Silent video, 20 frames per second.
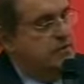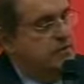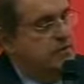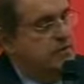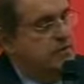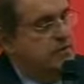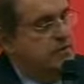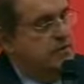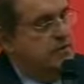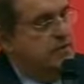to
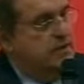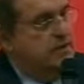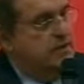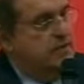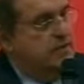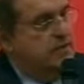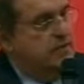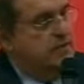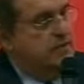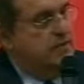really
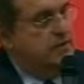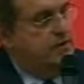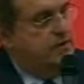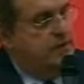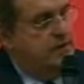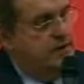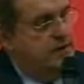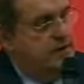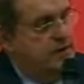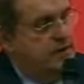be
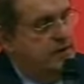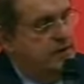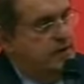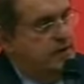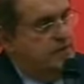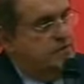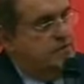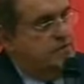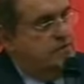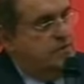vehemently
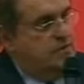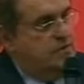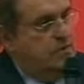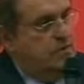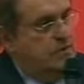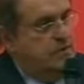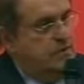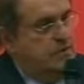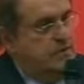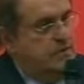against the
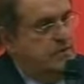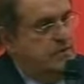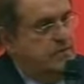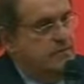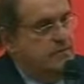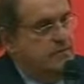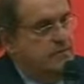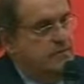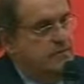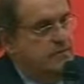war.
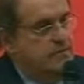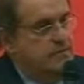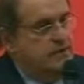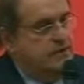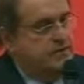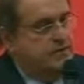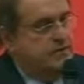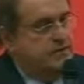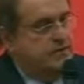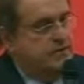We talk
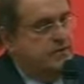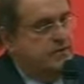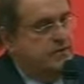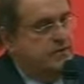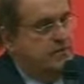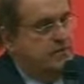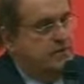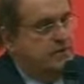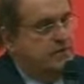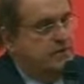about
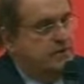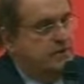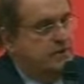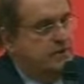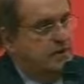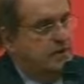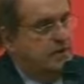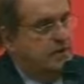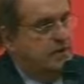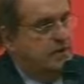Dean, we talk
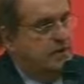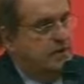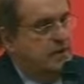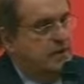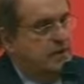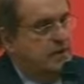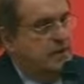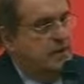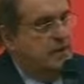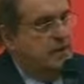about
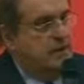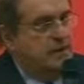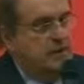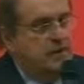Kerry.